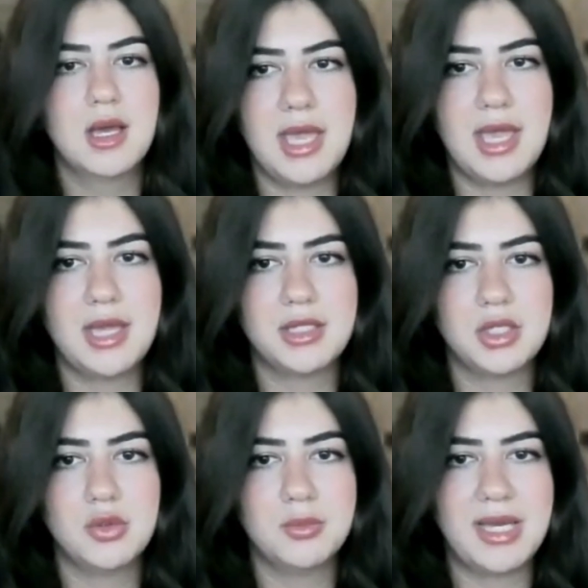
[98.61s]
And
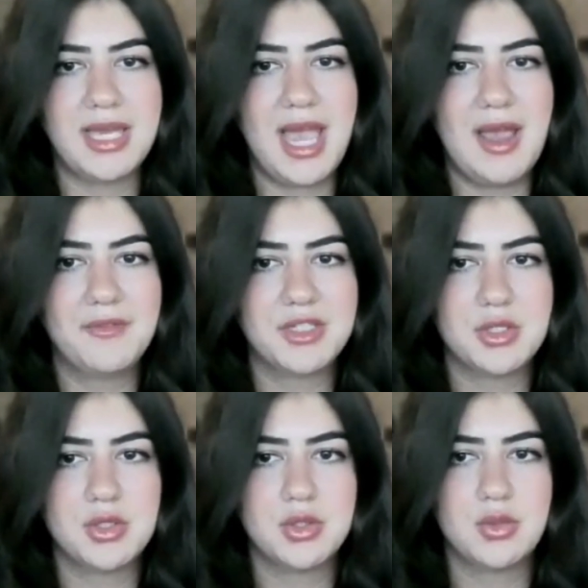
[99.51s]
you might have
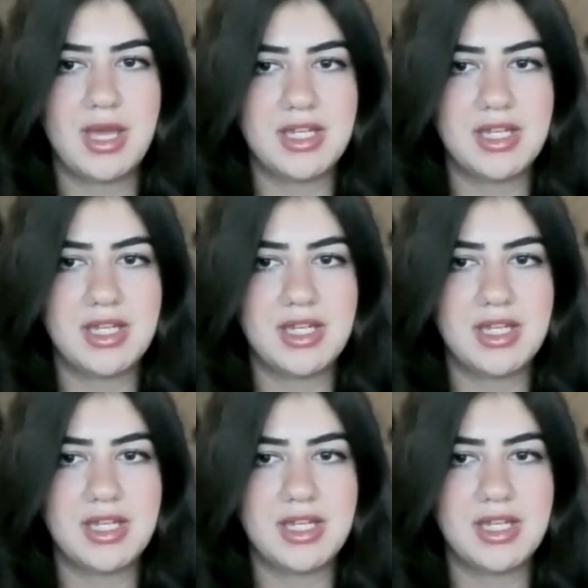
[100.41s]
to